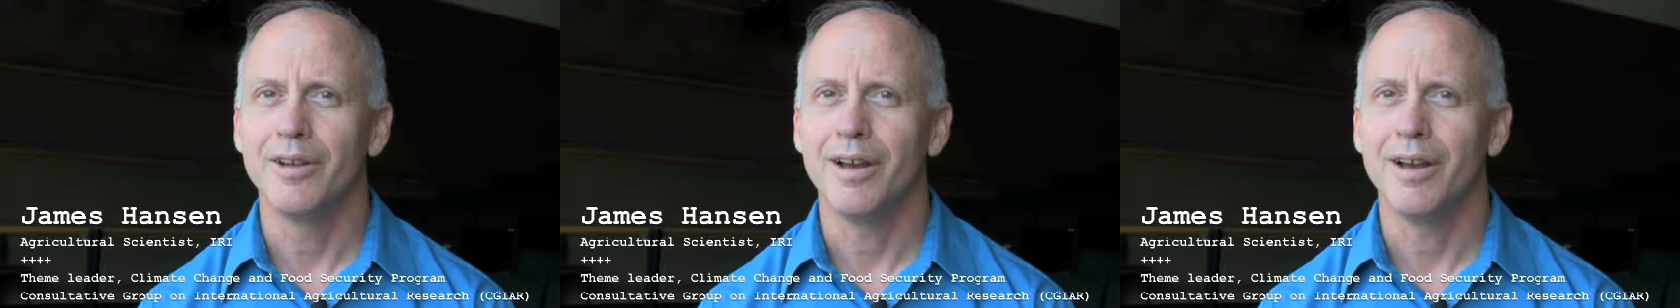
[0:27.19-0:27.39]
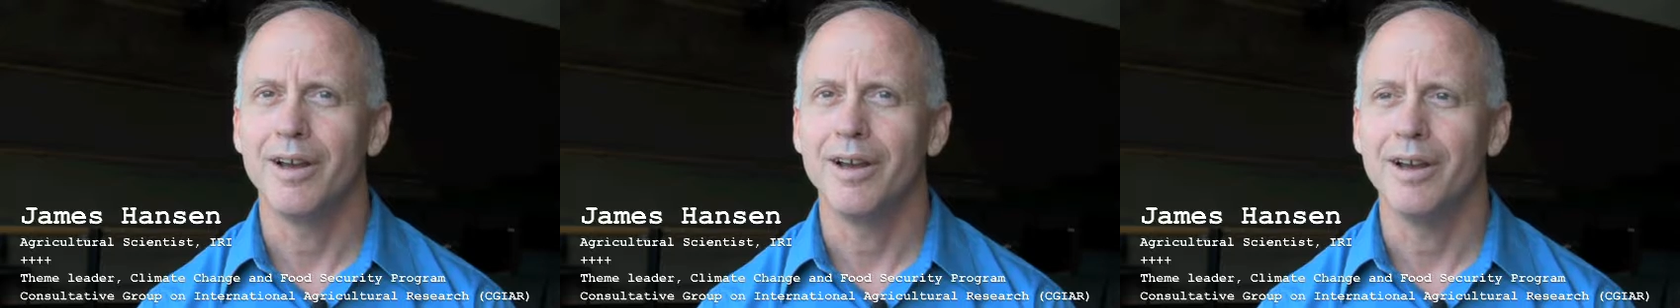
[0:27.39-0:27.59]

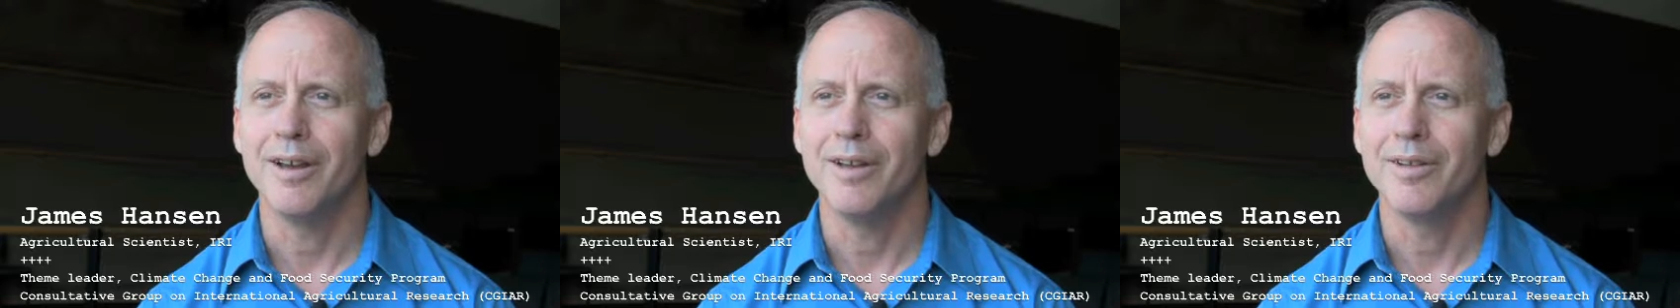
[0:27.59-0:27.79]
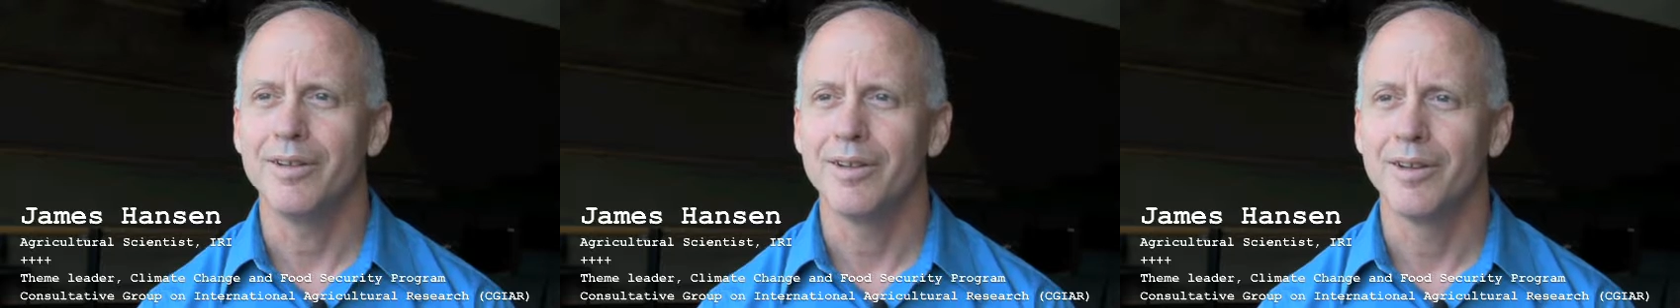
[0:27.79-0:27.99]

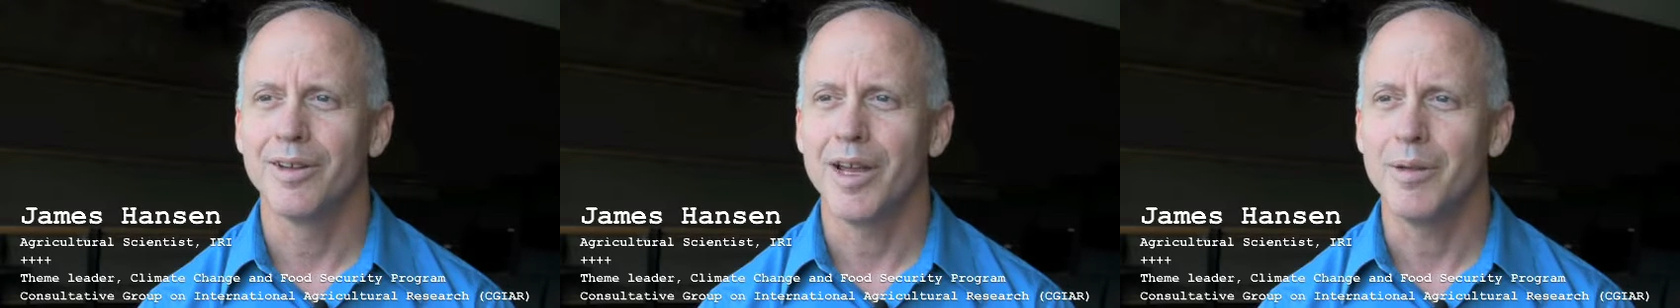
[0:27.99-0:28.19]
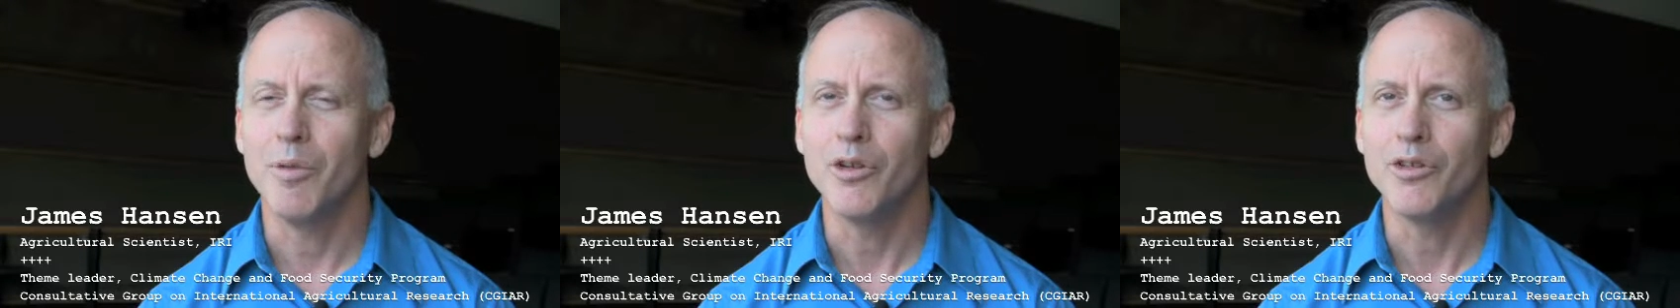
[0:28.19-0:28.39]

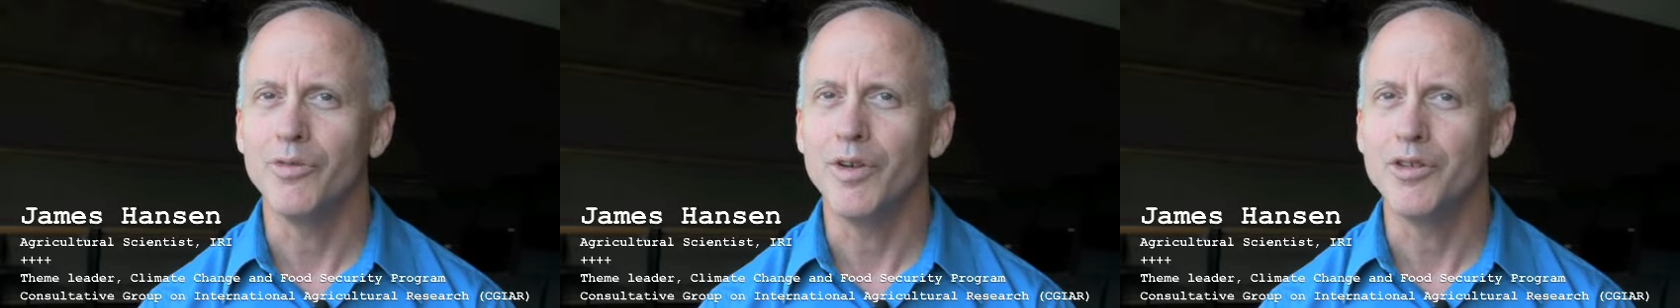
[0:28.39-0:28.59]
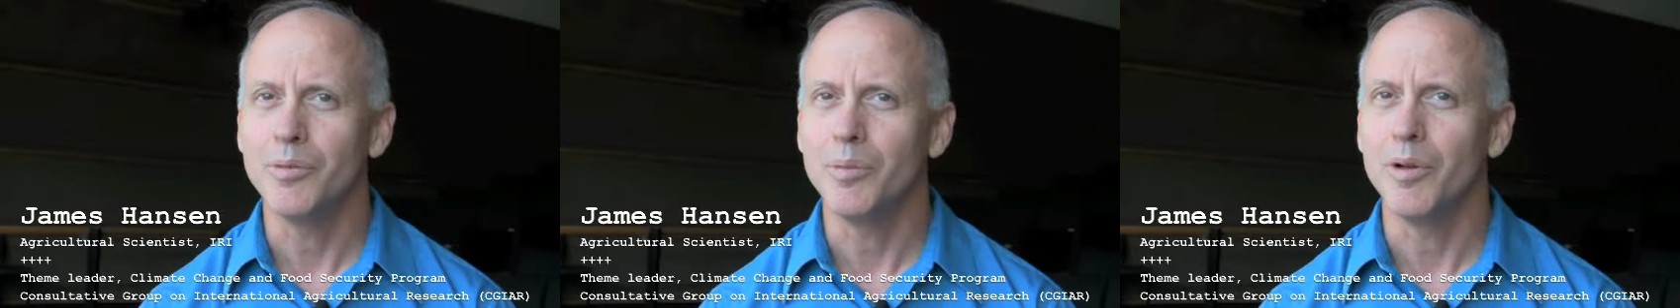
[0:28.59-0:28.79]
and most
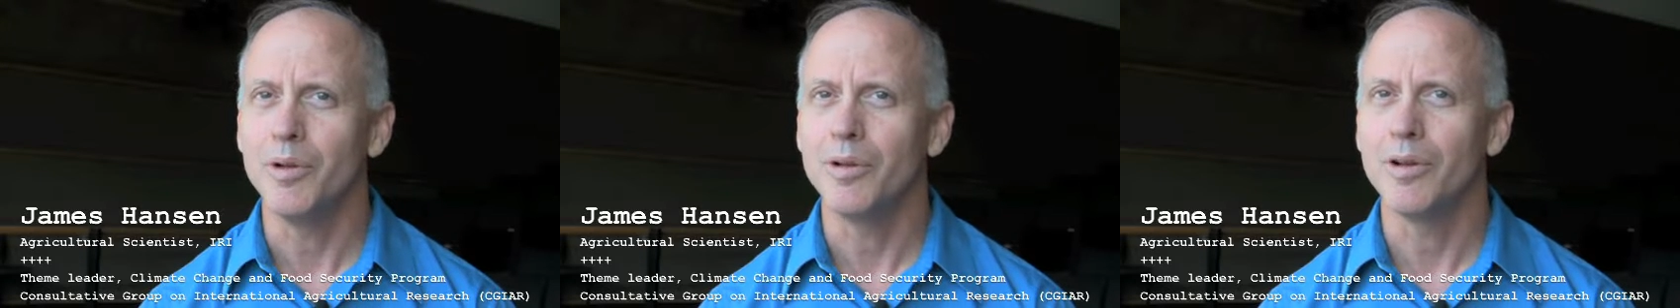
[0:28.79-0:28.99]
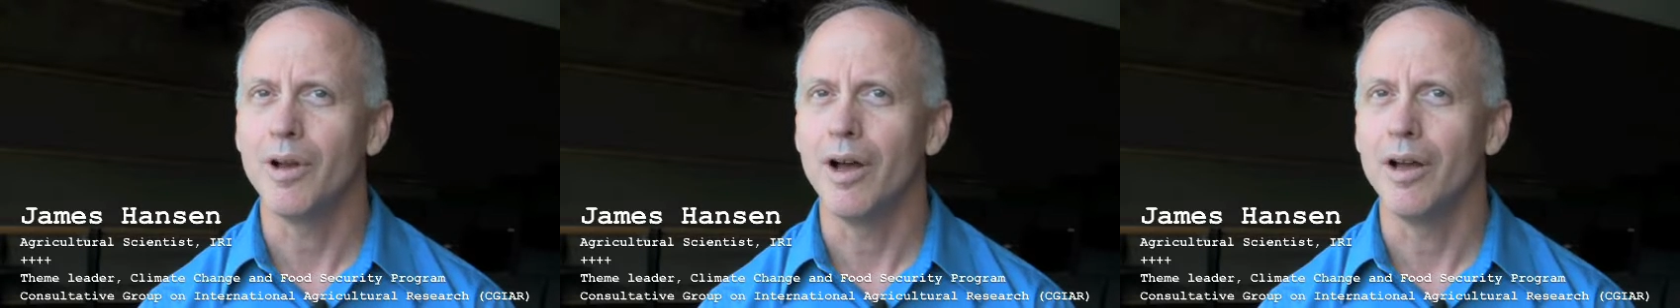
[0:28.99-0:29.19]

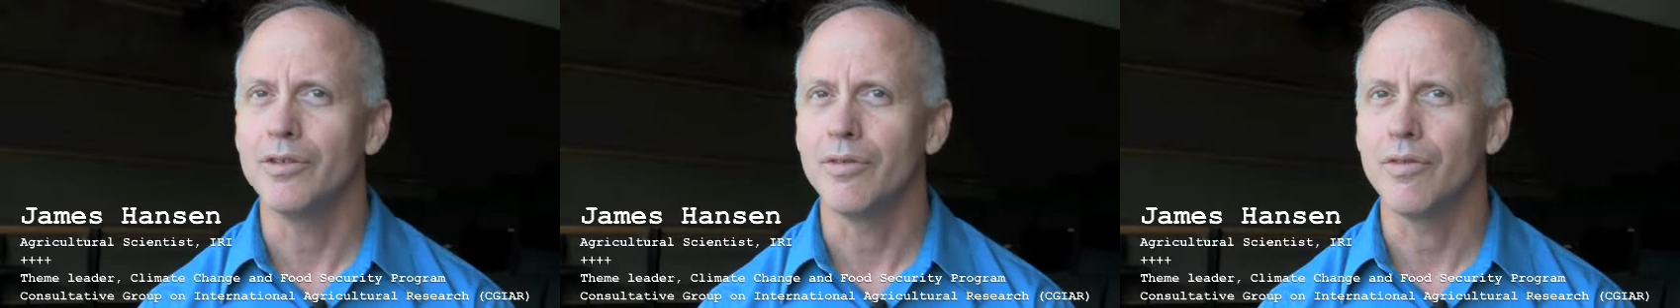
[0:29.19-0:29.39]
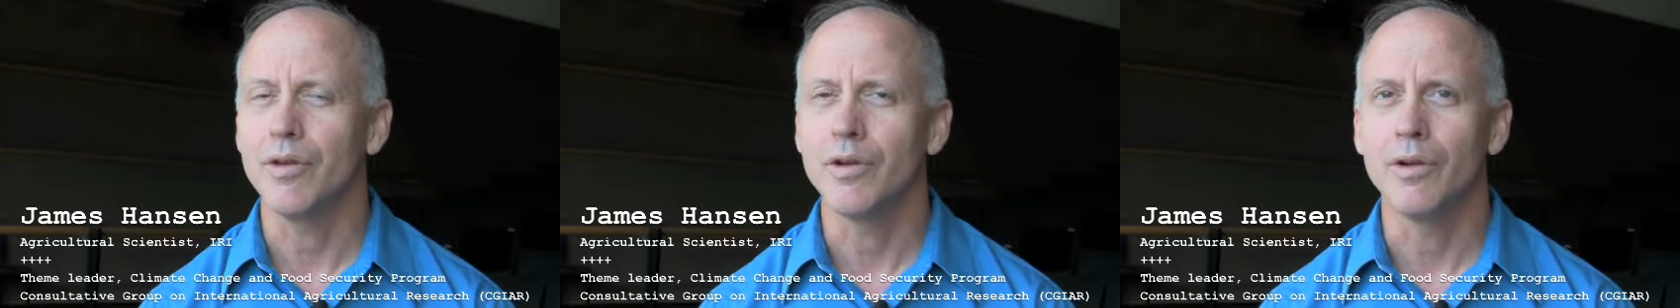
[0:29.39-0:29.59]
visible cause
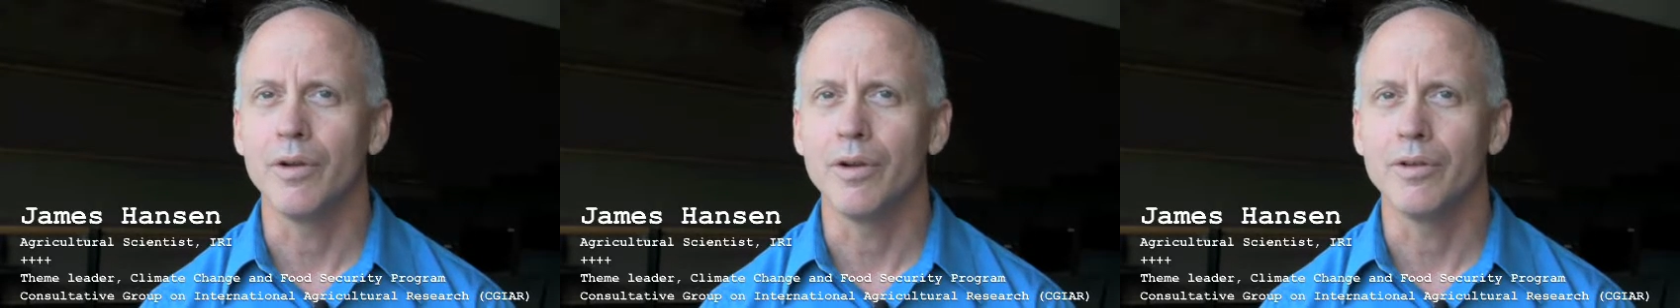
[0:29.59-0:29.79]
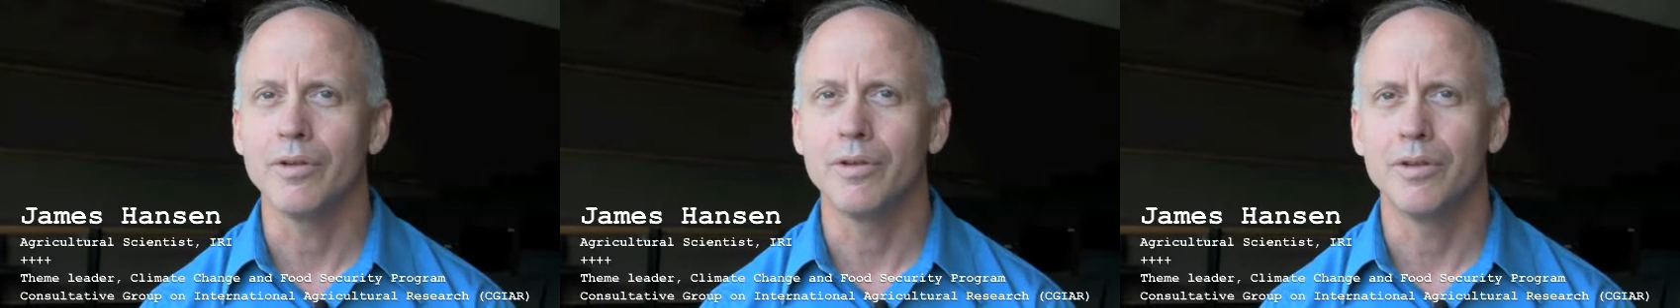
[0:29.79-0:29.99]
of the
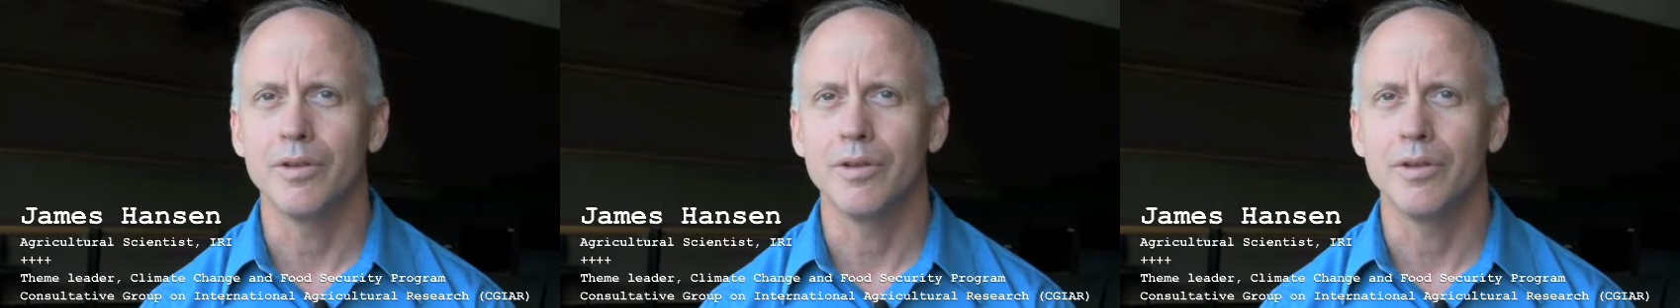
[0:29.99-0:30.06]
current